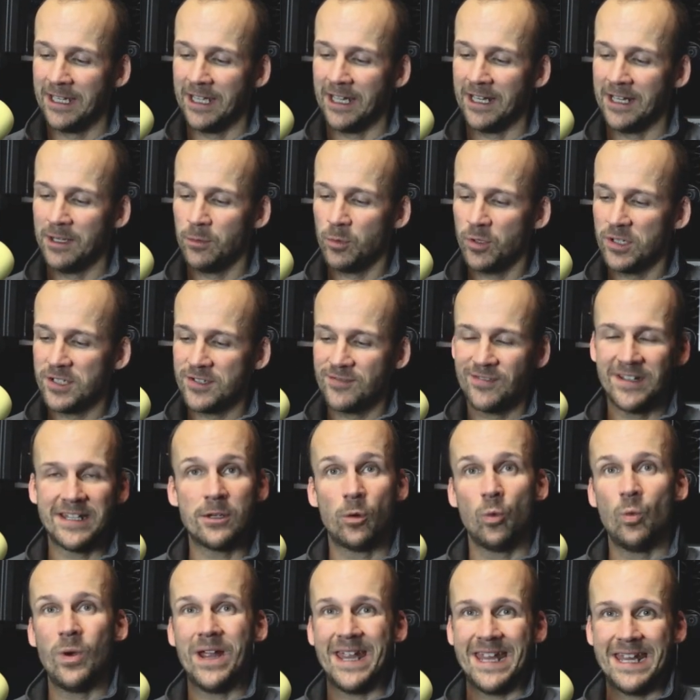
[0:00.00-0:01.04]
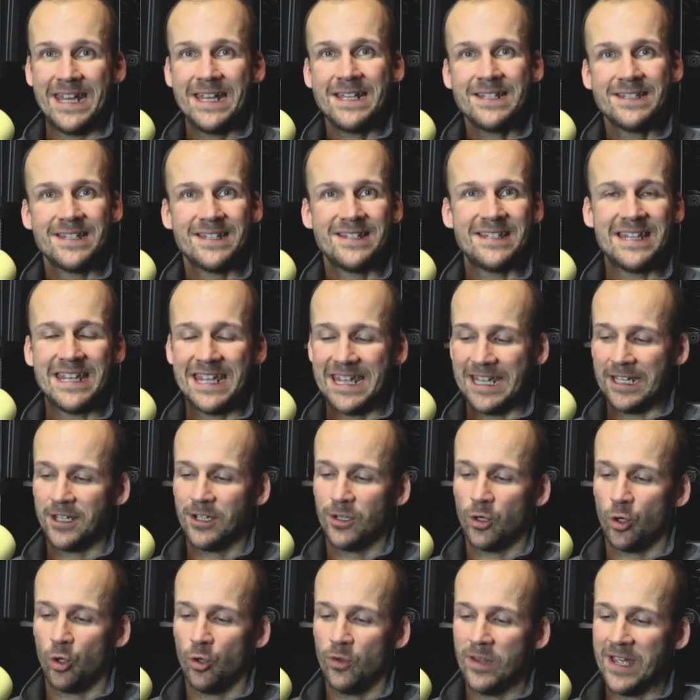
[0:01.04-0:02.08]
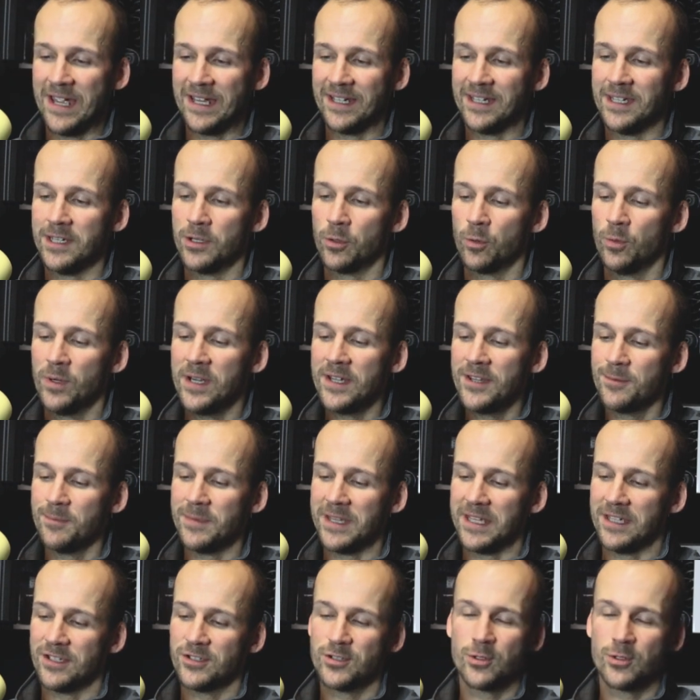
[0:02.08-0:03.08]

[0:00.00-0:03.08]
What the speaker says: And I wanted to find a way to take all that gear with me.